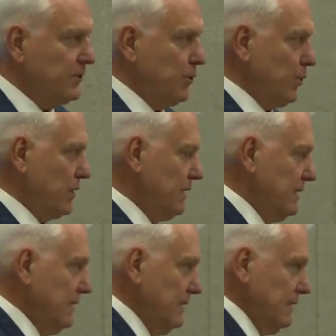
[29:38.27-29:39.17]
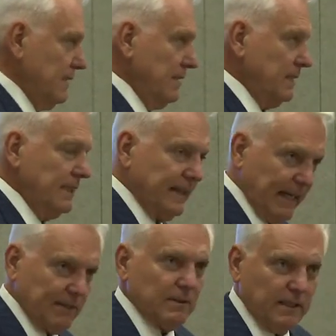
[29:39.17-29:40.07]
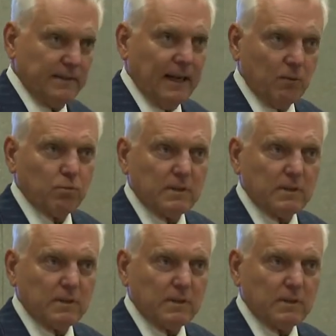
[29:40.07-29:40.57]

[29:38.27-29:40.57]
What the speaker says: door in that